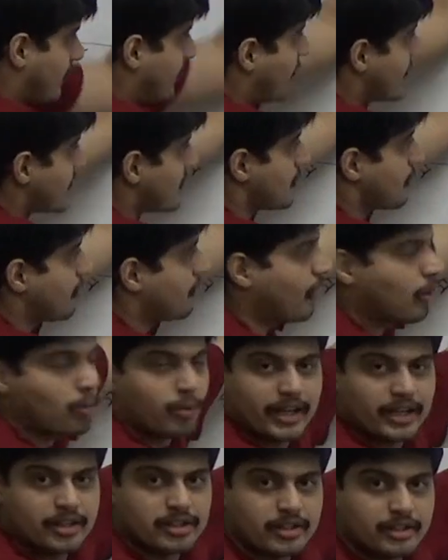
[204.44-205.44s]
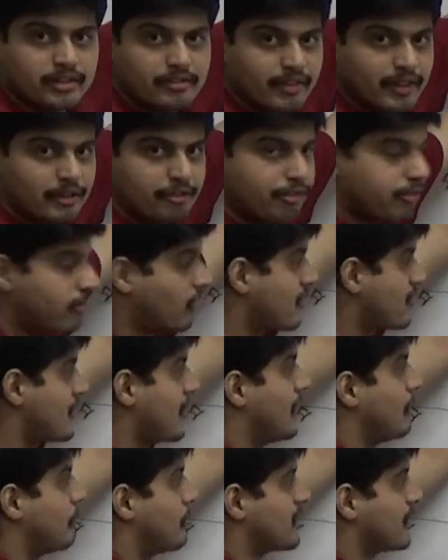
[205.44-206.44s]
This foundation will first
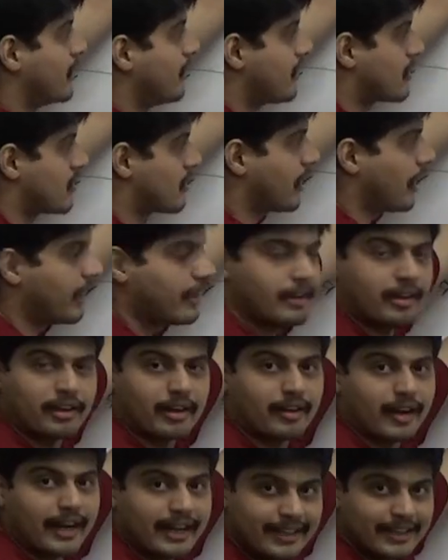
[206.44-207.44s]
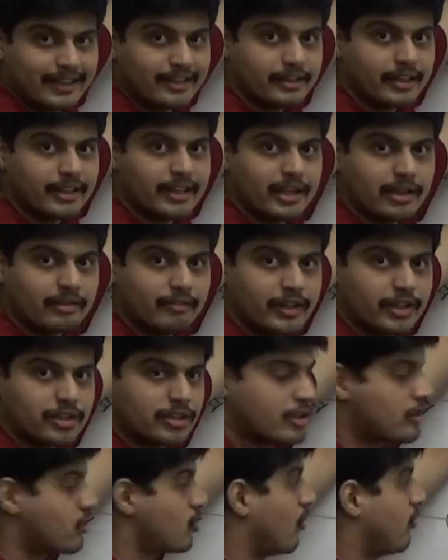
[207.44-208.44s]
help us understand writing the
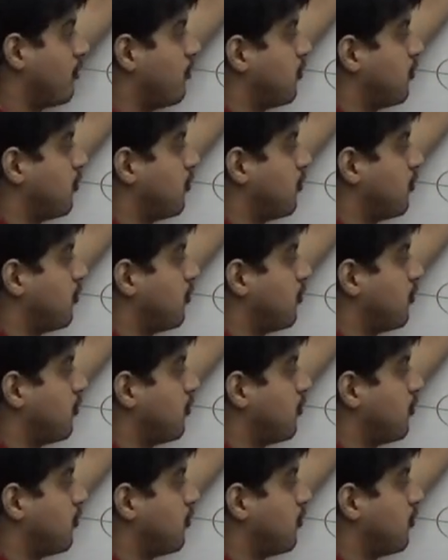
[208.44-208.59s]
equations of